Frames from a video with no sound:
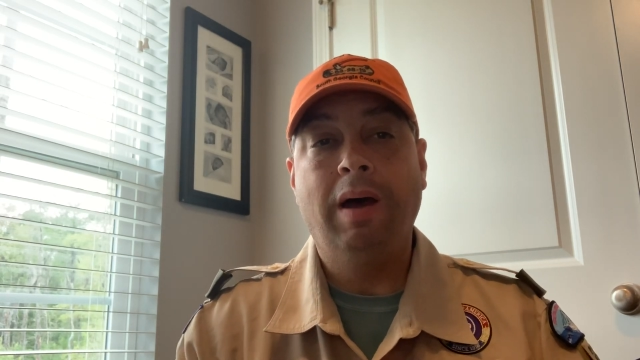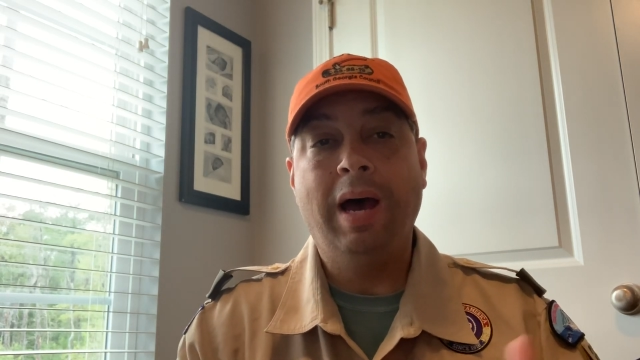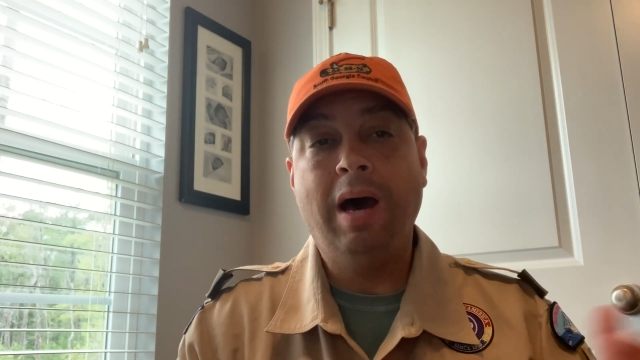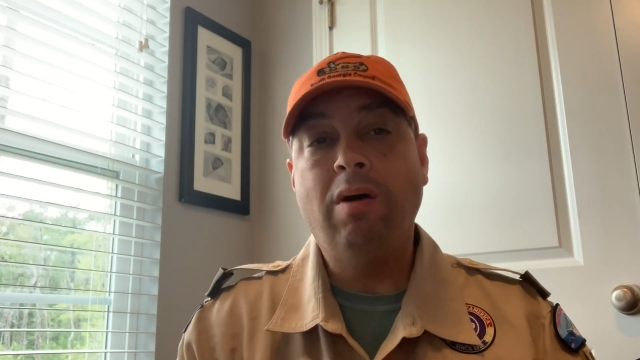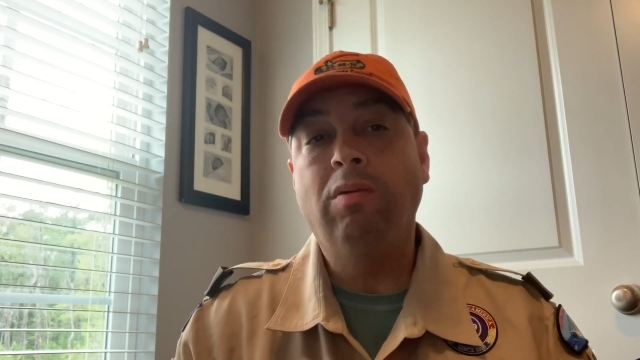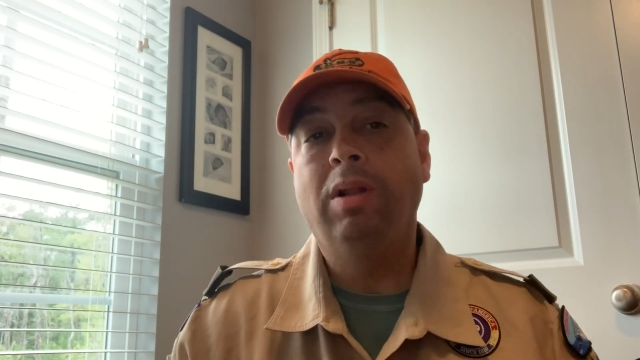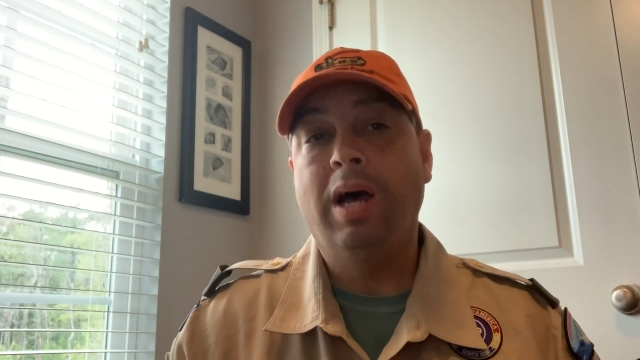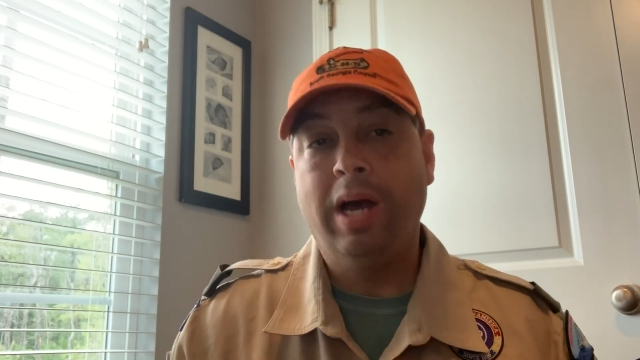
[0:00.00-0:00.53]

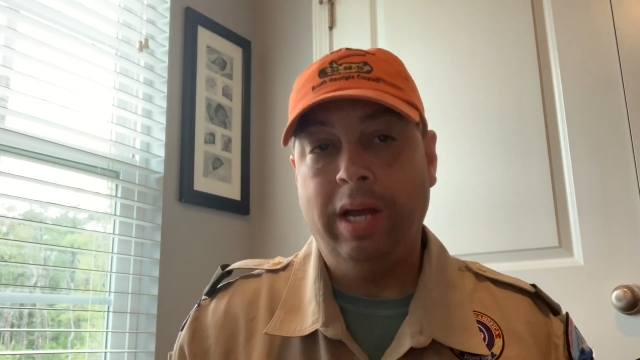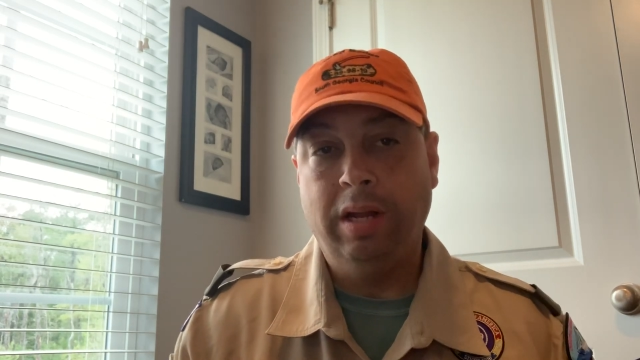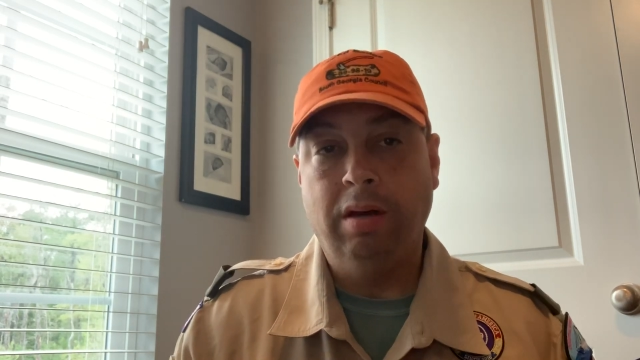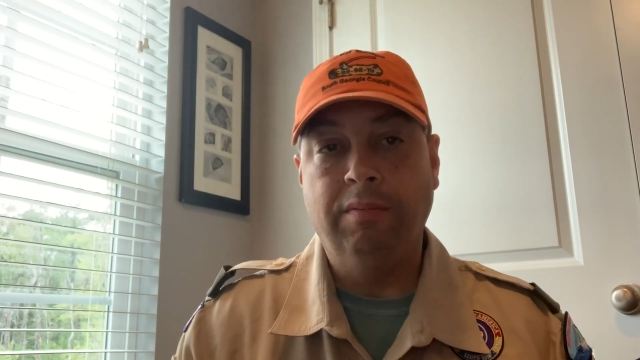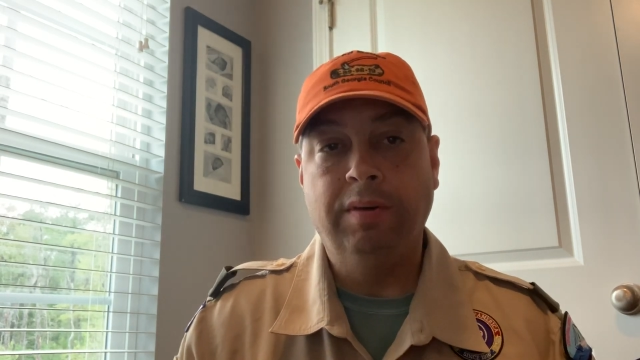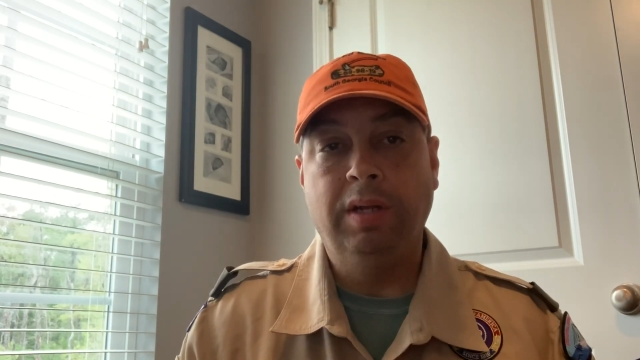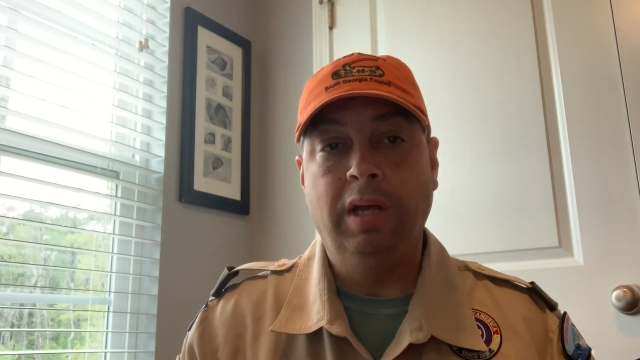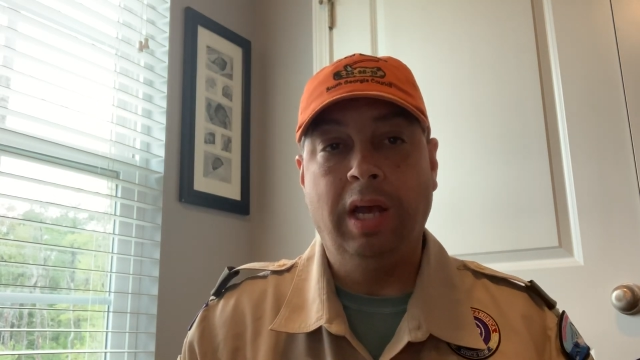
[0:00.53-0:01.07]
outline
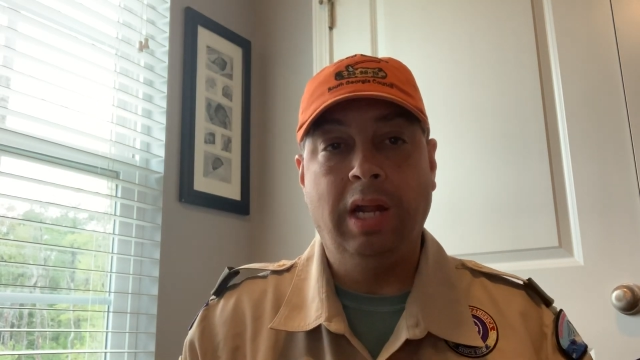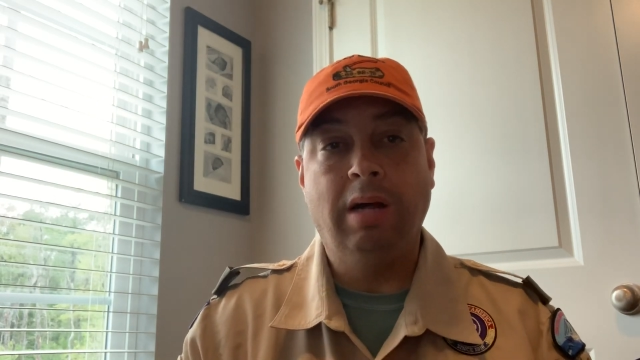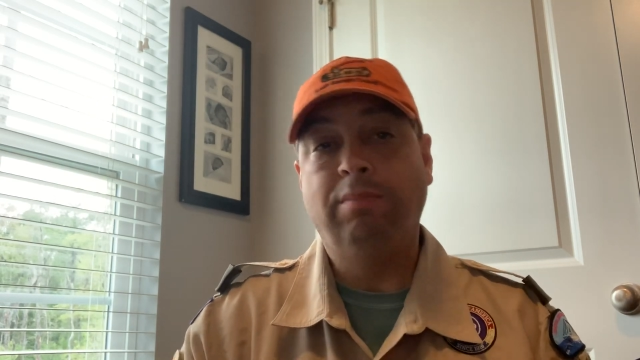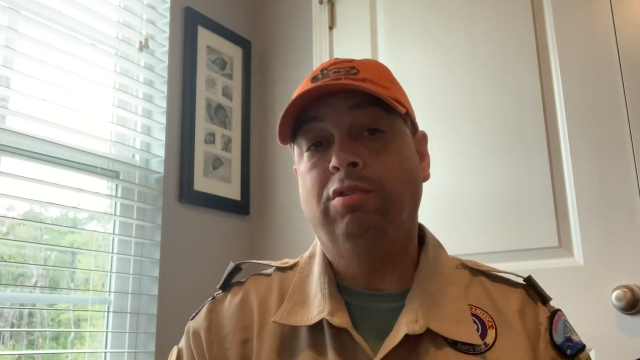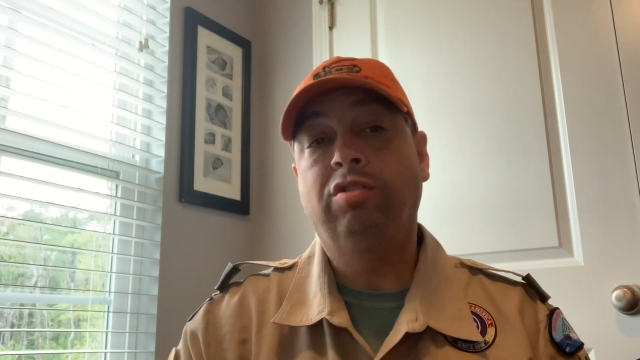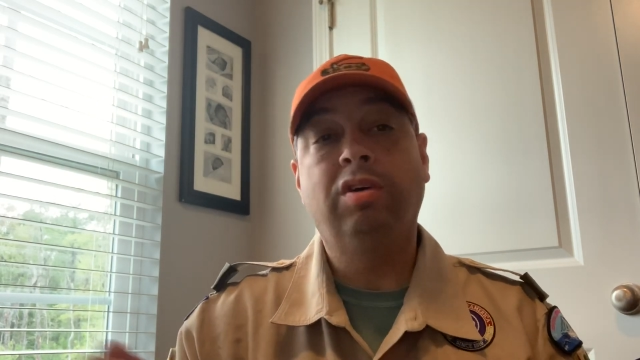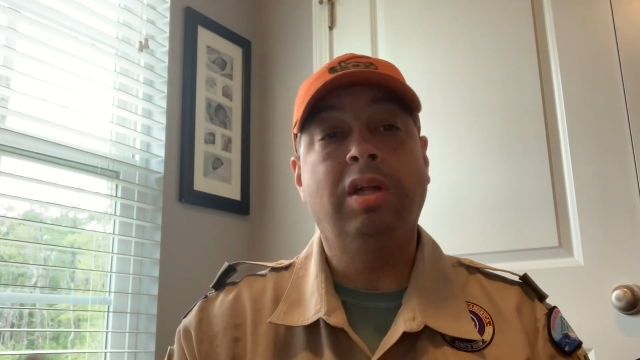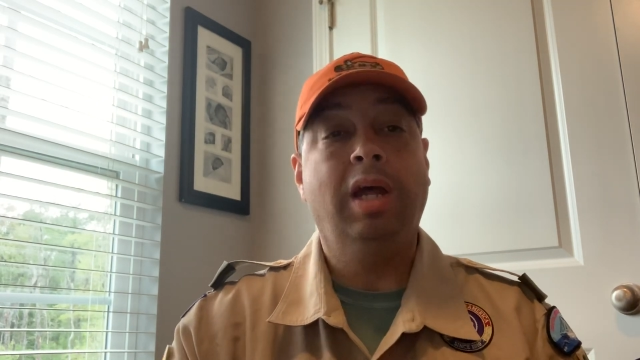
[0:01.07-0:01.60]
of it and I'm
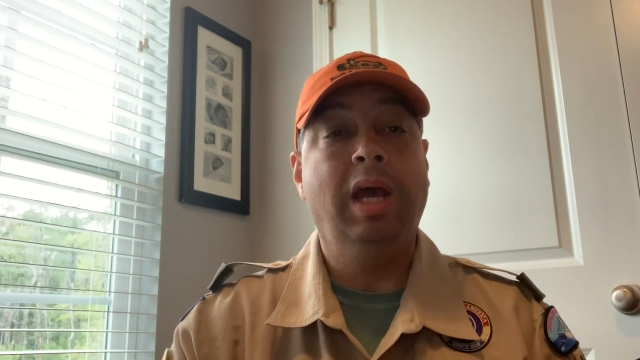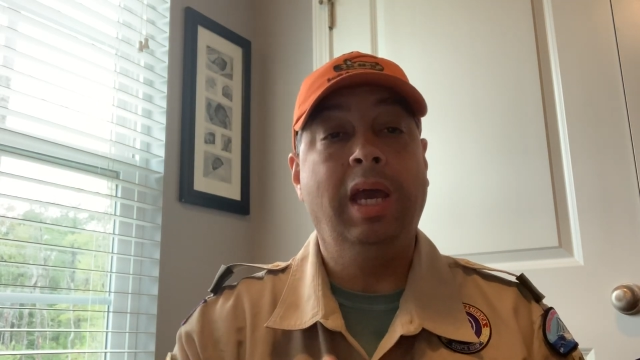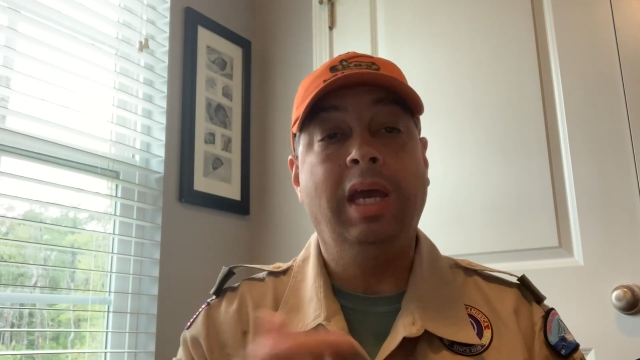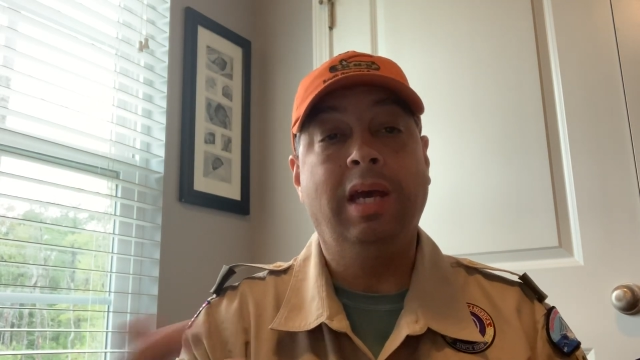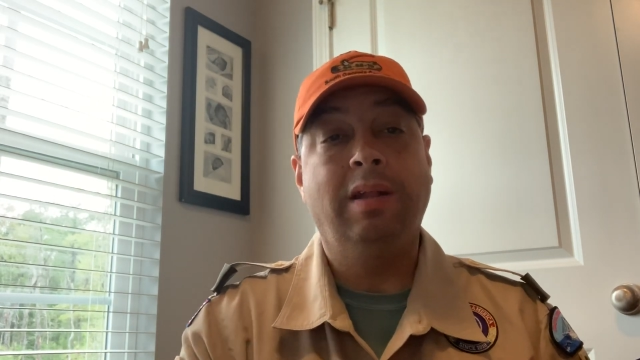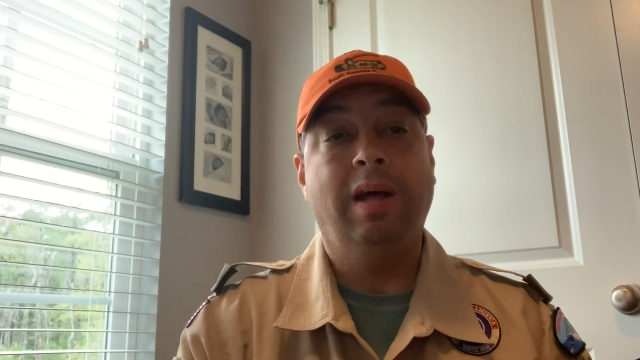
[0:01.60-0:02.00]
just going to hand